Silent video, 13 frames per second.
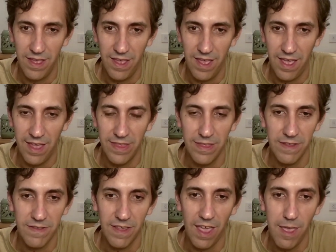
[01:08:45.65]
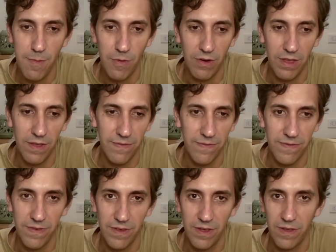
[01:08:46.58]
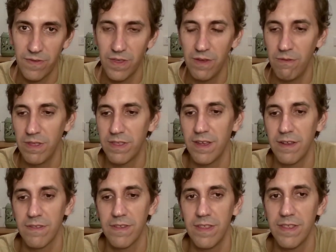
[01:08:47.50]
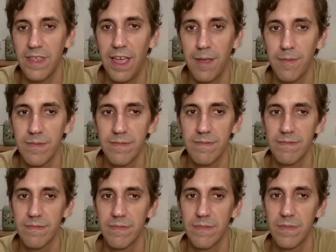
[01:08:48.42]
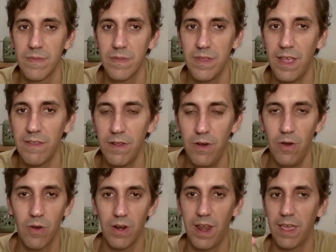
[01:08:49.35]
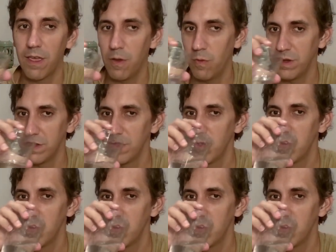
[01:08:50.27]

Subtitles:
end this game, or if he returns in time. Doesn't look like he will.